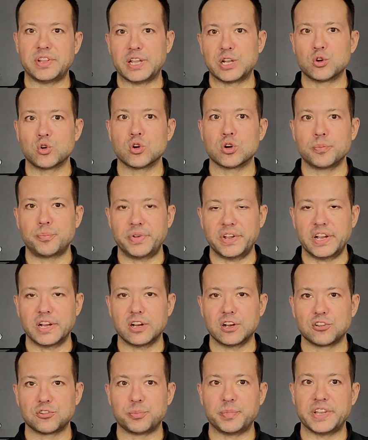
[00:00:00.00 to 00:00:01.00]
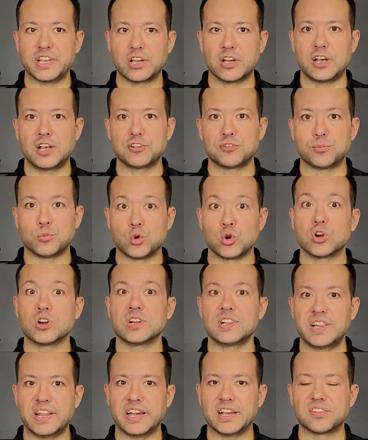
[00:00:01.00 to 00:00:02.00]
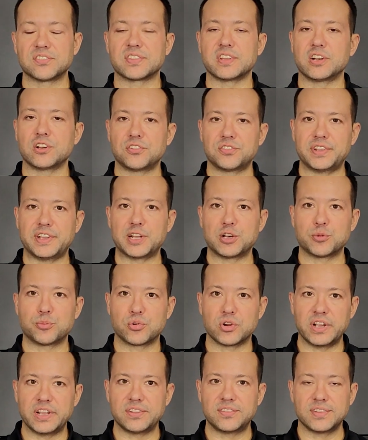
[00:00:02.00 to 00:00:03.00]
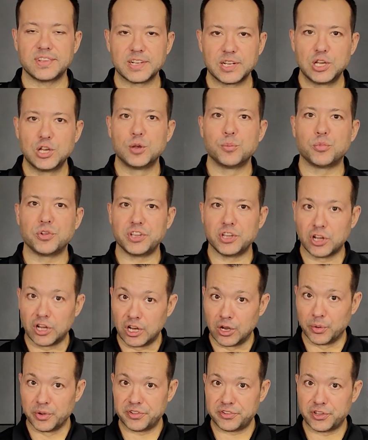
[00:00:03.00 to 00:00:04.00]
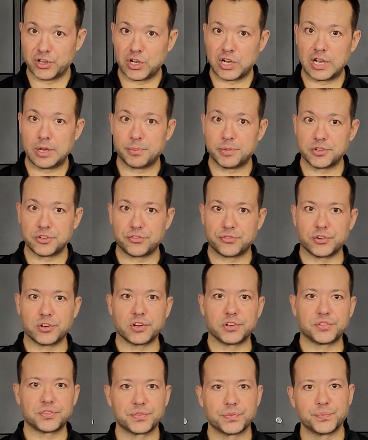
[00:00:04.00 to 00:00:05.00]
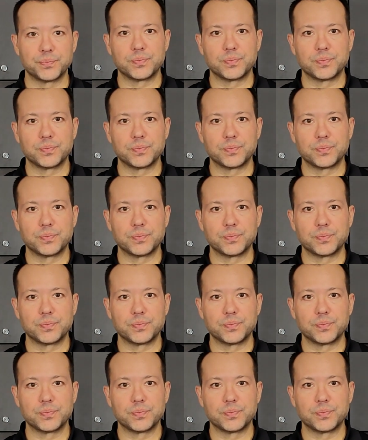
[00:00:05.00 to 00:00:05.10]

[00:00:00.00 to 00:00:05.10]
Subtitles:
and/or repairs may cost more or less than our standard pricing, but you'll always know how much first.